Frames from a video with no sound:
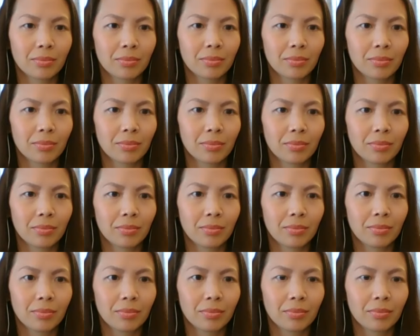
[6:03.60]

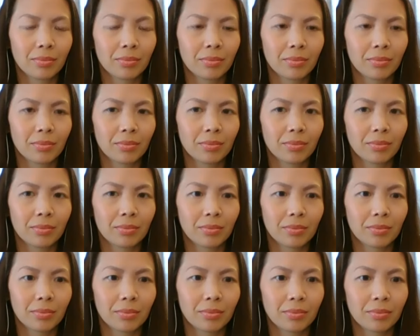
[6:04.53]

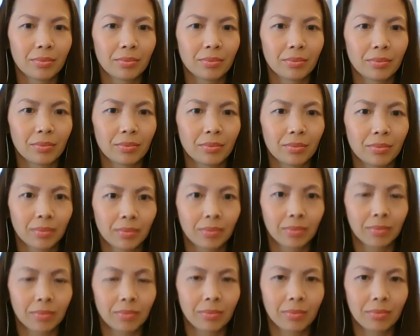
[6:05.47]

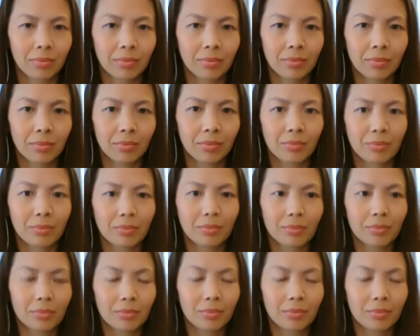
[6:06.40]
The person shown says nothing.